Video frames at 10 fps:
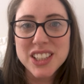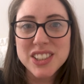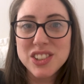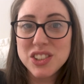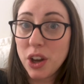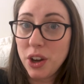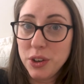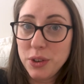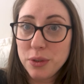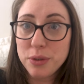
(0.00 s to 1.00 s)

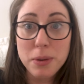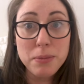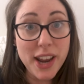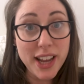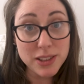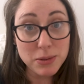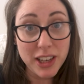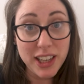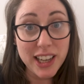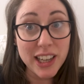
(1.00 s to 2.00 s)
So, from next
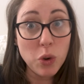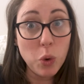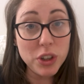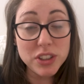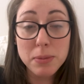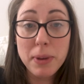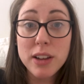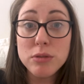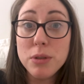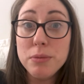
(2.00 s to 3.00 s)
week, in order to
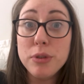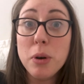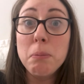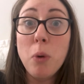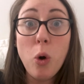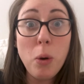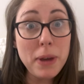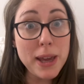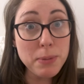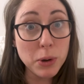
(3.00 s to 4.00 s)
make room for more
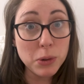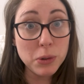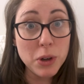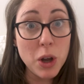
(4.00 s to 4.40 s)
people,